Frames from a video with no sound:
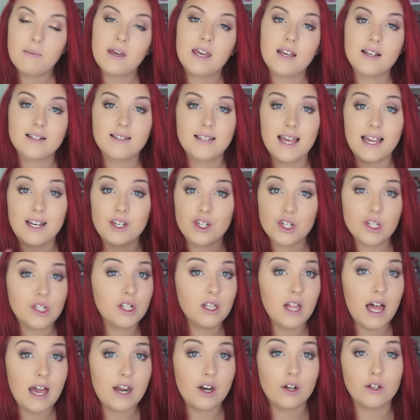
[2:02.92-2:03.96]
because they just
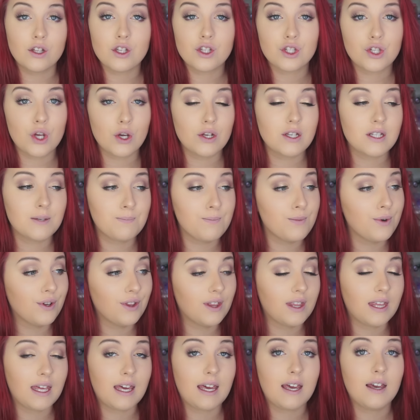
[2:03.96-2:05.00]
glide on so
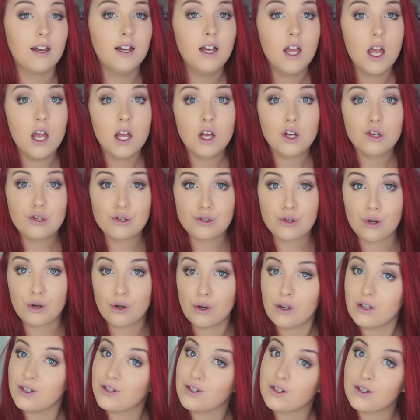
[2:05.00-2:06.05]
smoothly.
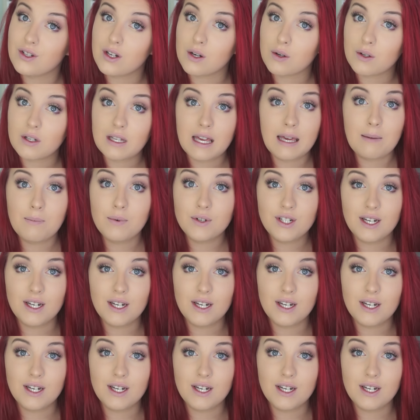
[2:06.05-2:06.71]
So just keep